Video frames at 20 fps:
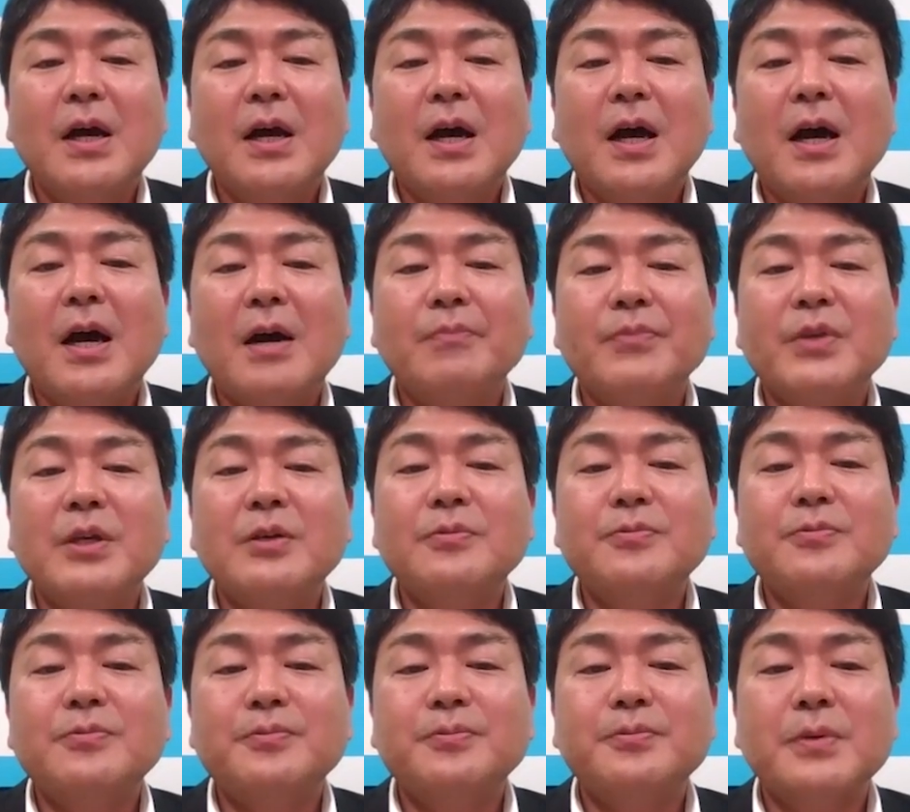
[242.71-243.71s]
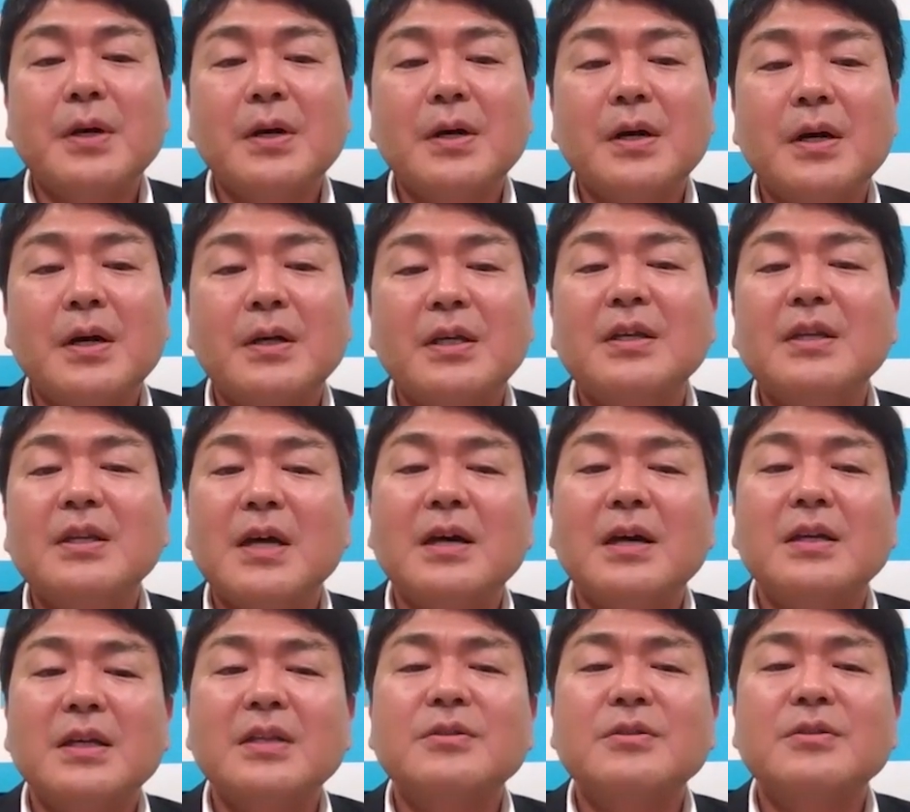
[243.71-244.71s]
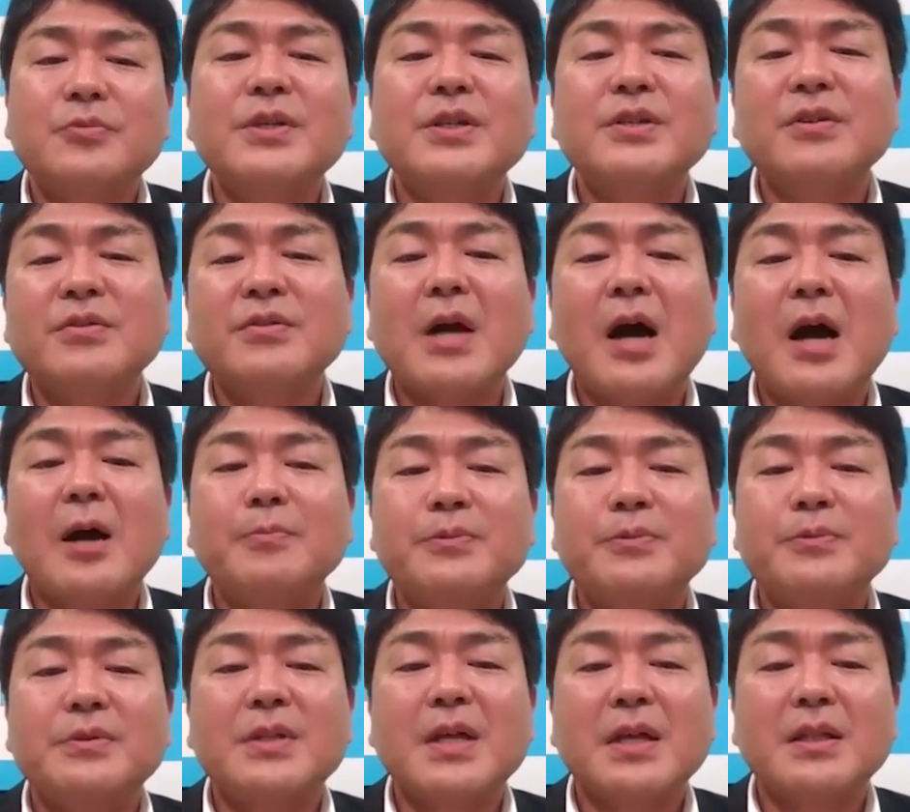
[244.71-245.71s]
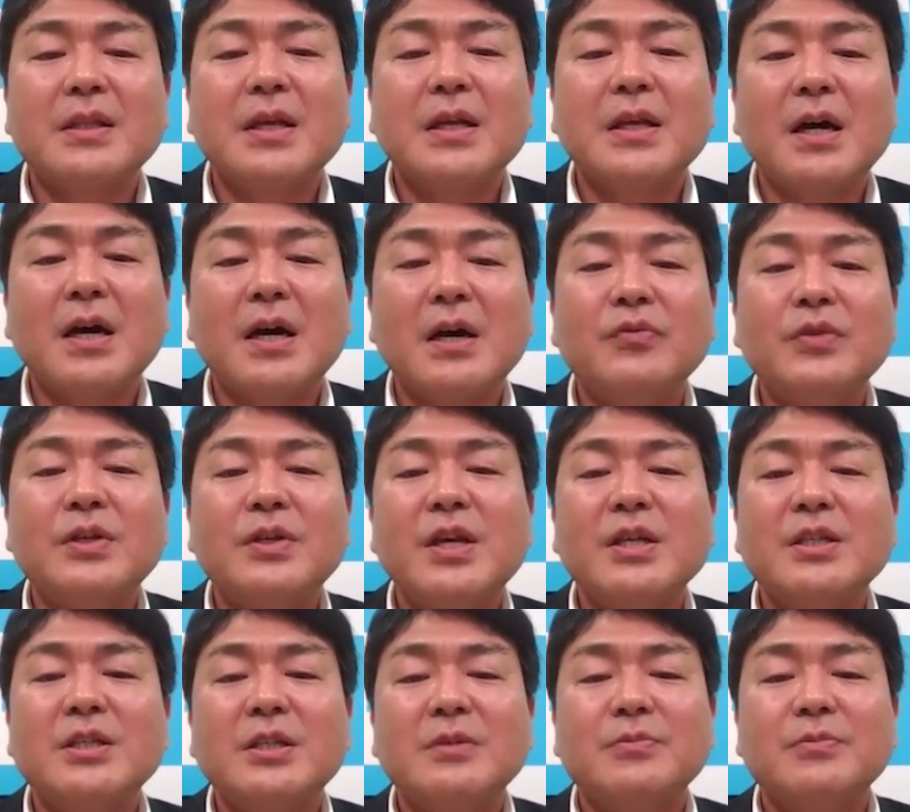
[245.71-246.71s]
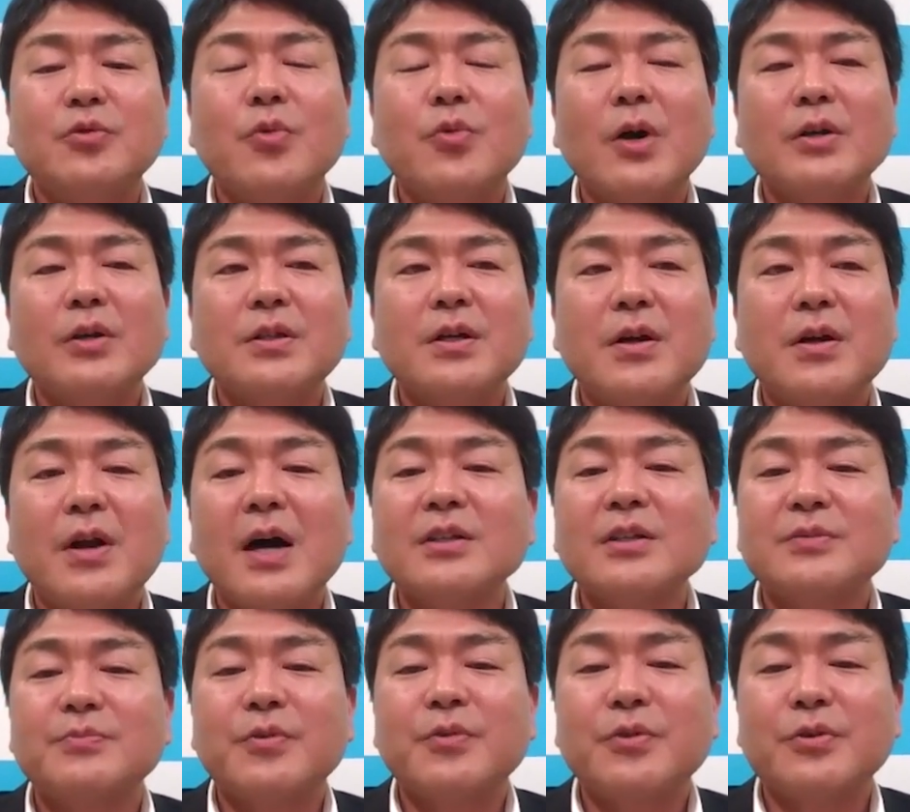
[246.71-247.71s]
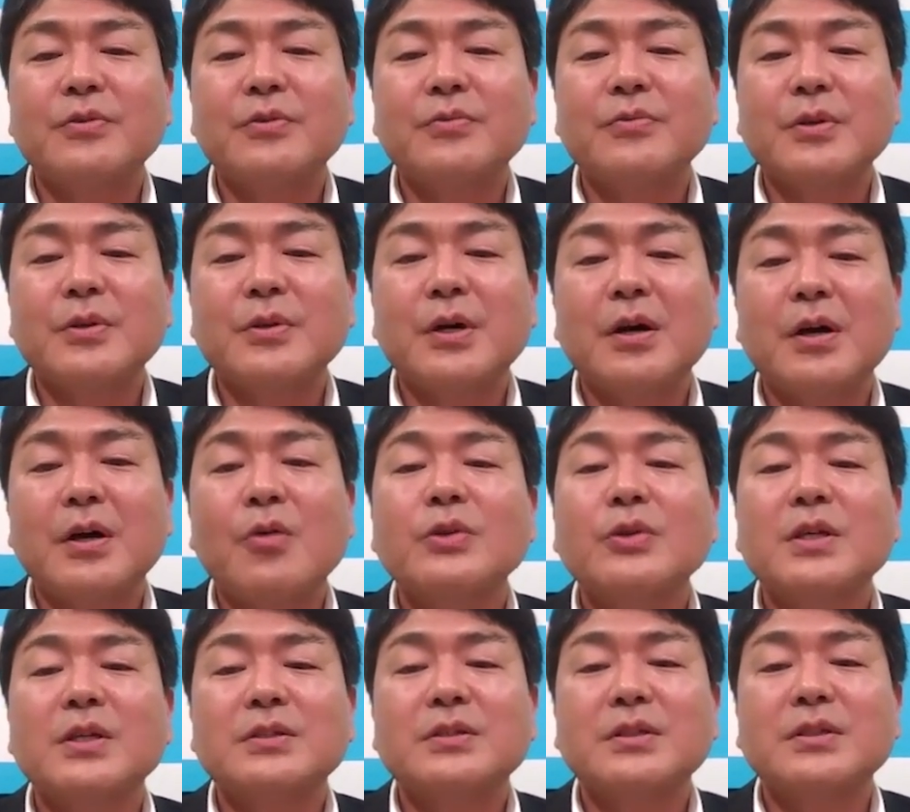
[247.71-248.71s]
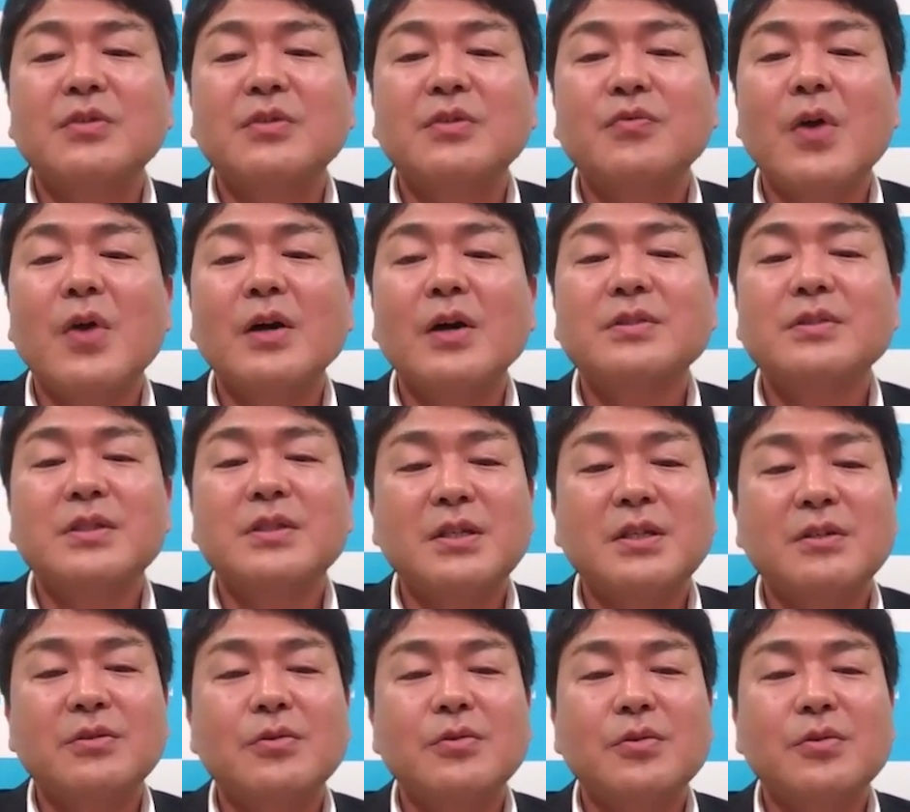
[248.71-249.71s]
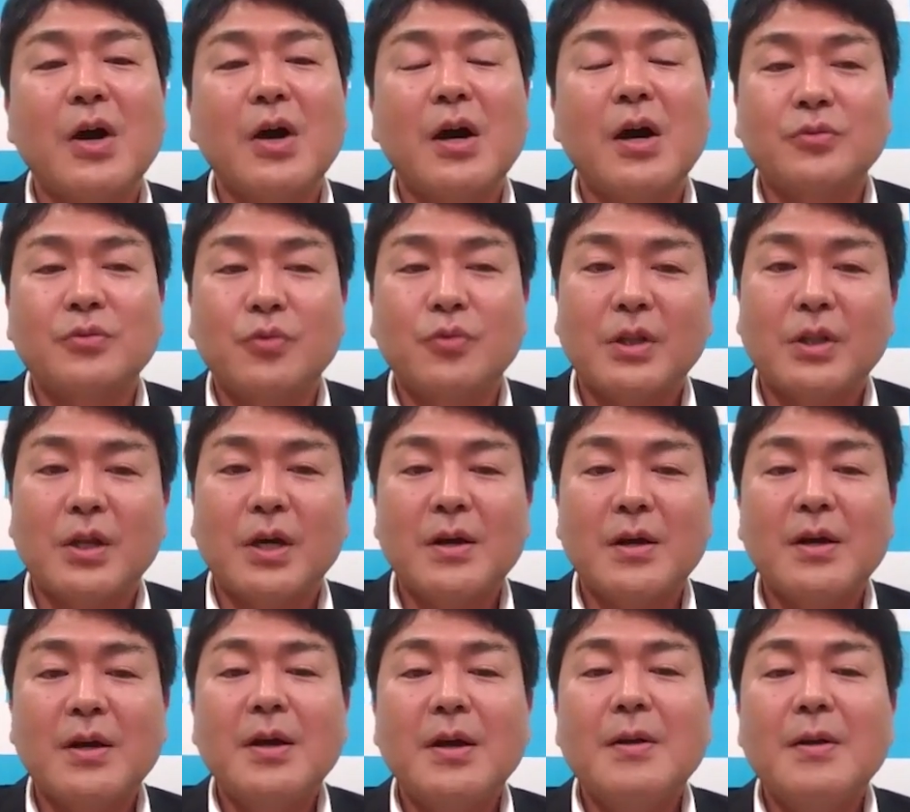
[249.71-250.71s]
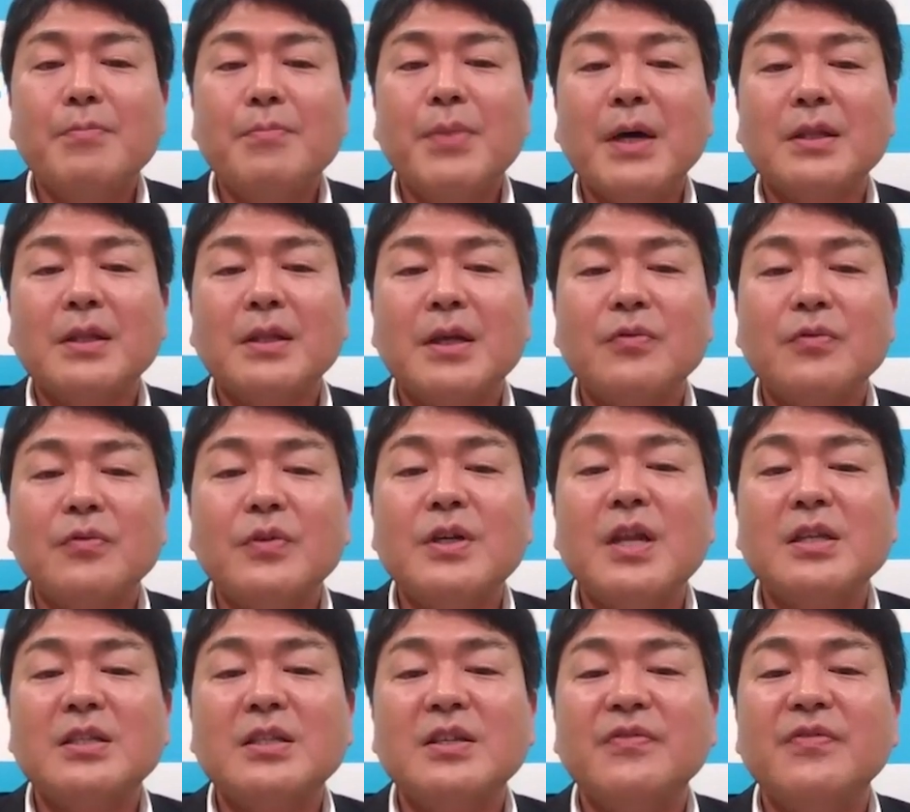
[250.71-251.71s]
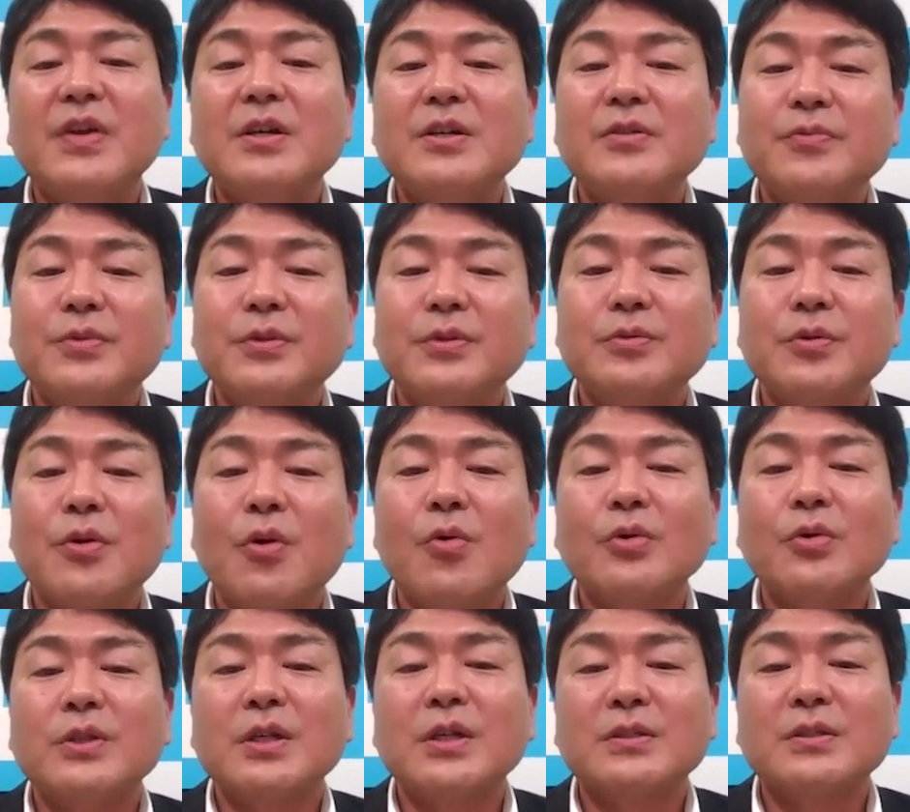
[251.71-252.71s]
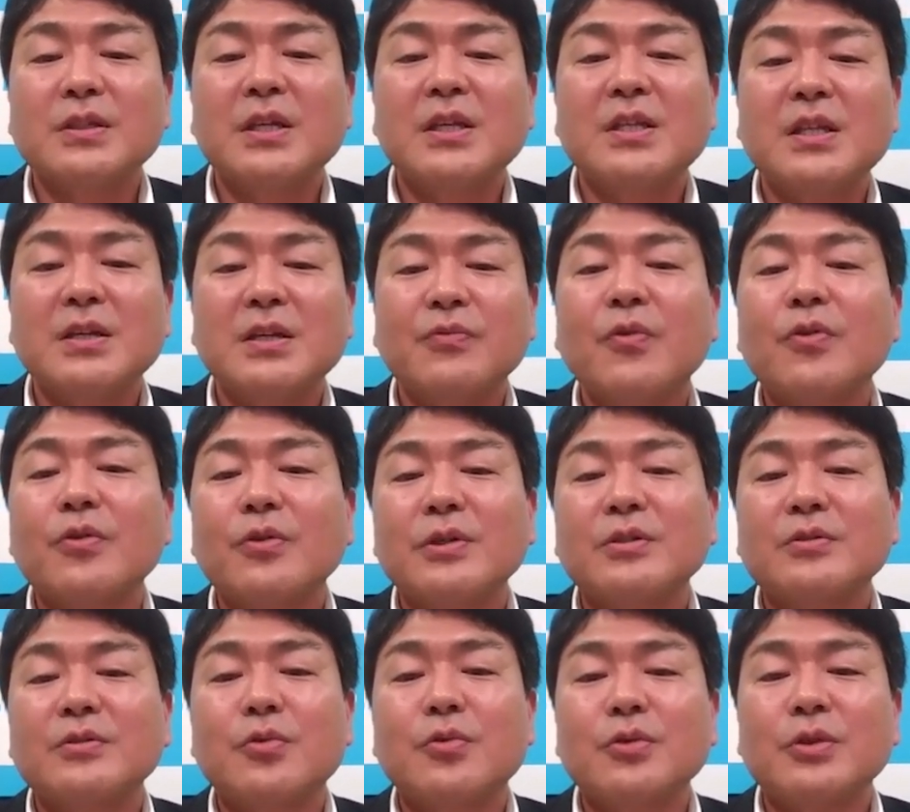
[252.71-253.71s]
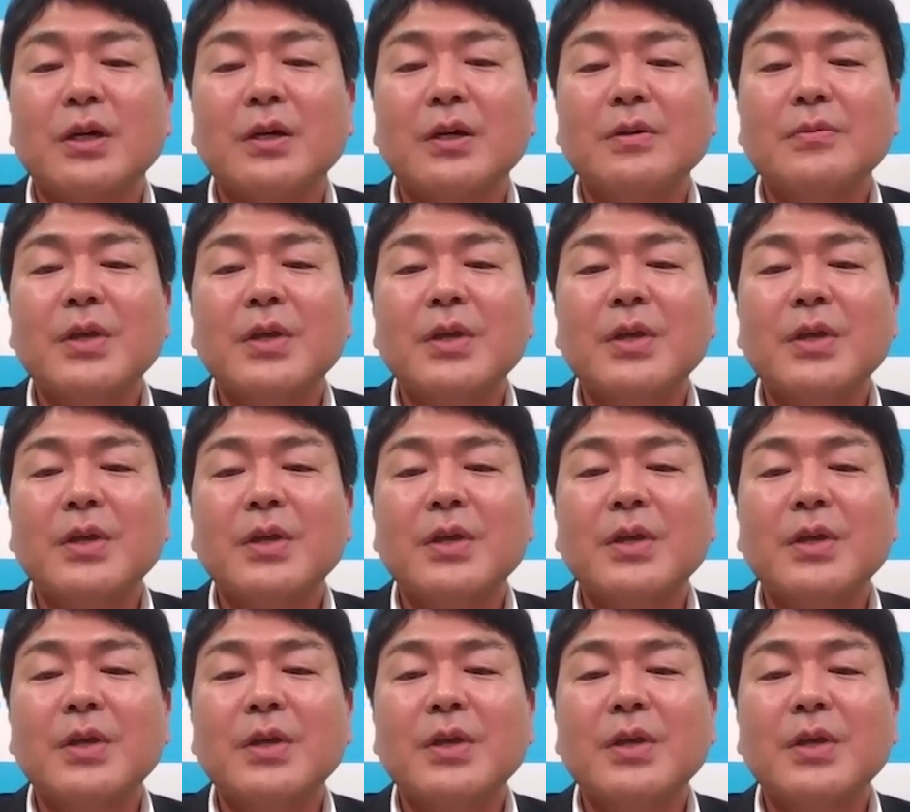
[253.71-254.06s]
It frequently happens that we receive quite a large volume of orders in one single quarter, but we receive very few orders in the following quarter.